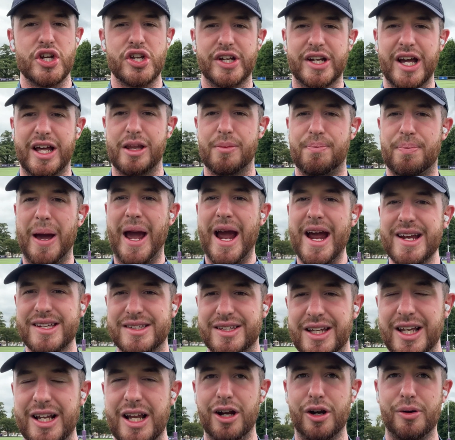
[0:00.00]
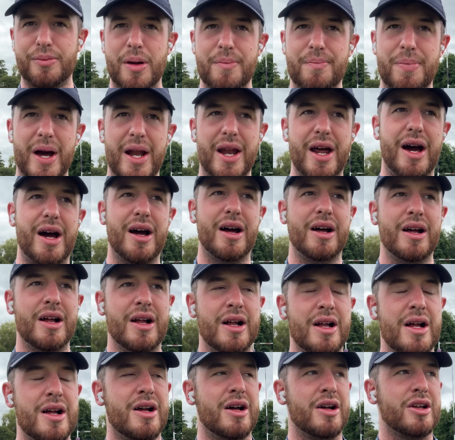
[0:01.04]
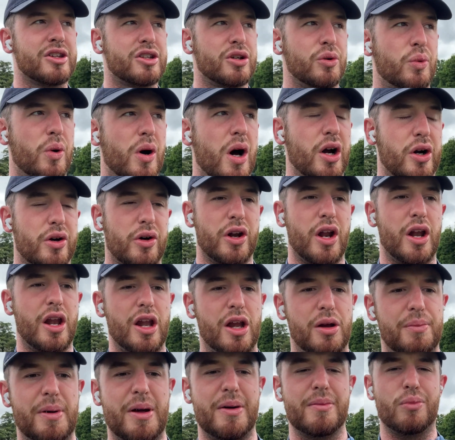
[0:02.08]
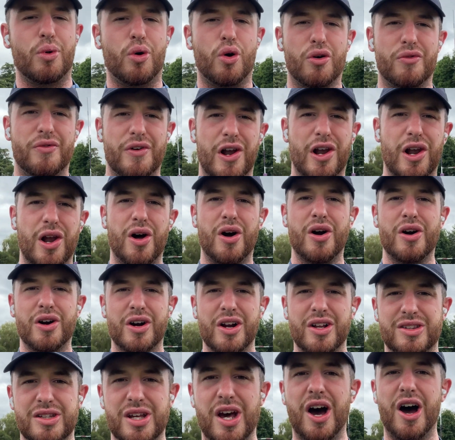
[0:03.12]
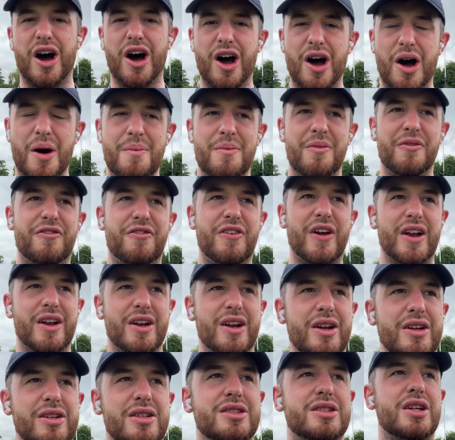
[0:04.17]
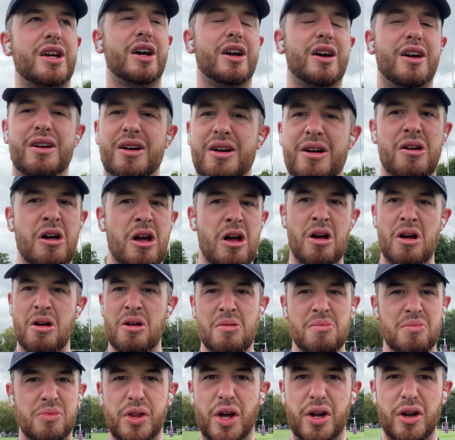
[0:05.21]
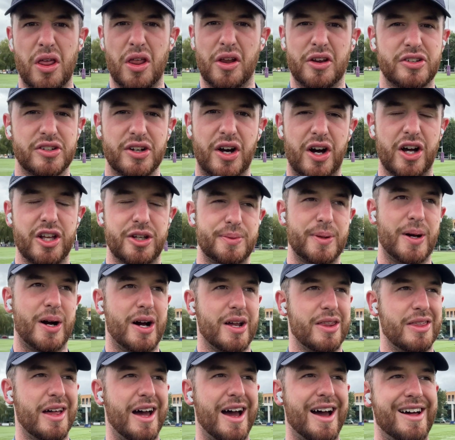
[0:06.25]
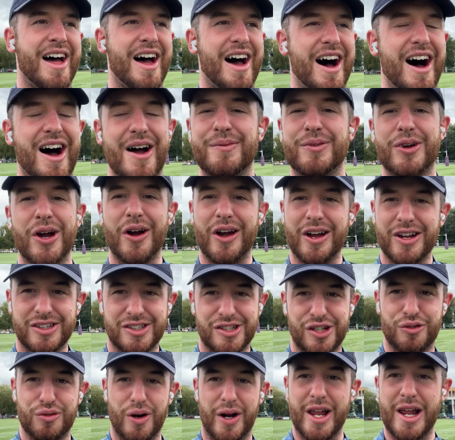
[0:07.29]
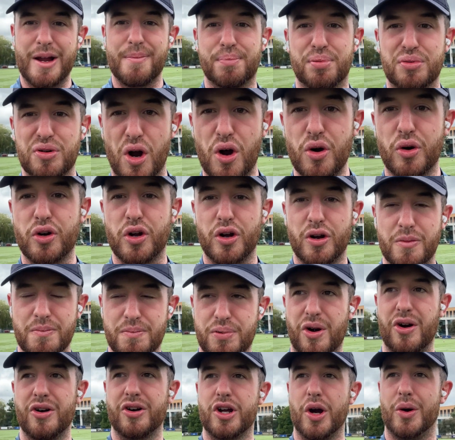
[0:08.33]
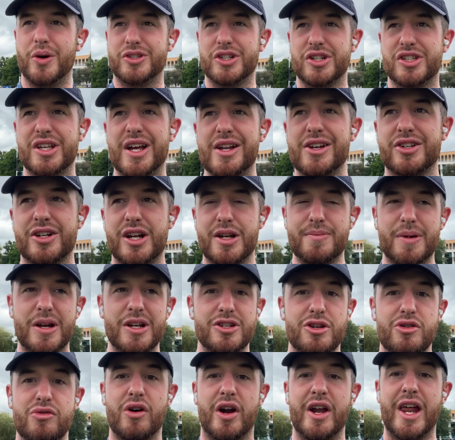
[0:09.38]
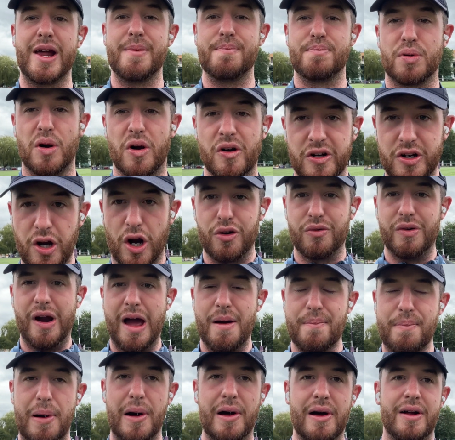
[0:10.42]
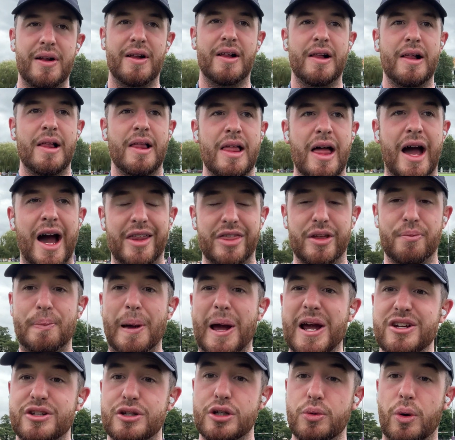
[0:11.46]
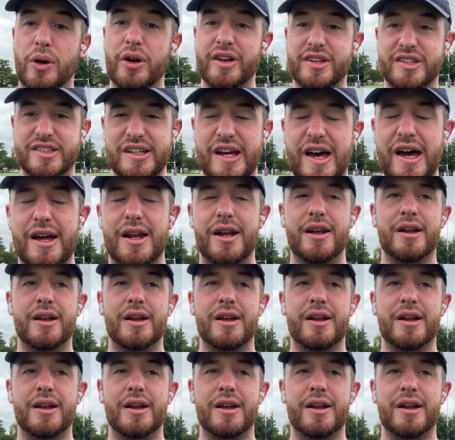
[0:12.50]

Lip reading: to get the pacing a little bit better, to work on a little bit more of a longer term fitness. Don't know the science behind that. I'm going to run a broken Bronco, which essentially means you run a Bronco rep at the pace you want to set,